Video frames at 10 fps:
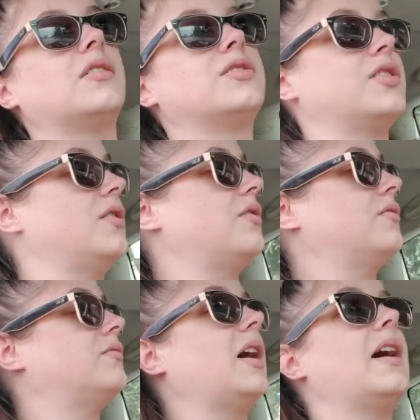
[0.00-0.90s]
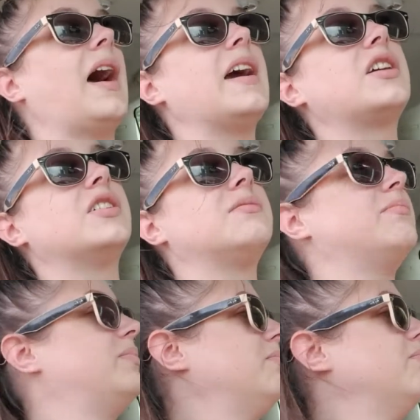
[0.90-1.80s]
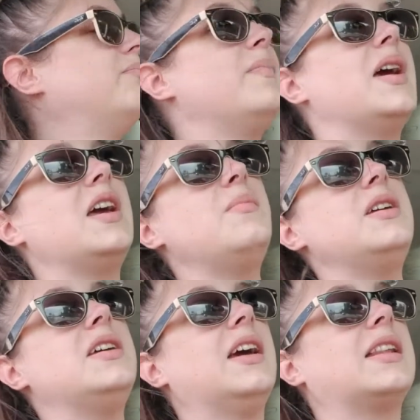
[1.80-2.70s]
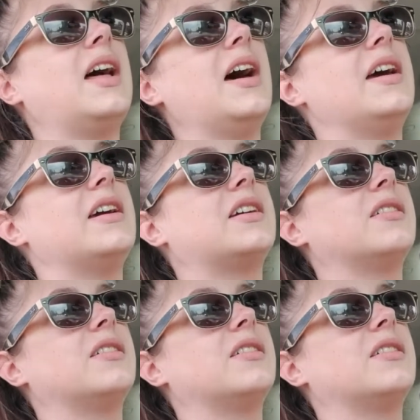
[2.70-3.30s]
so I could maybe get, like,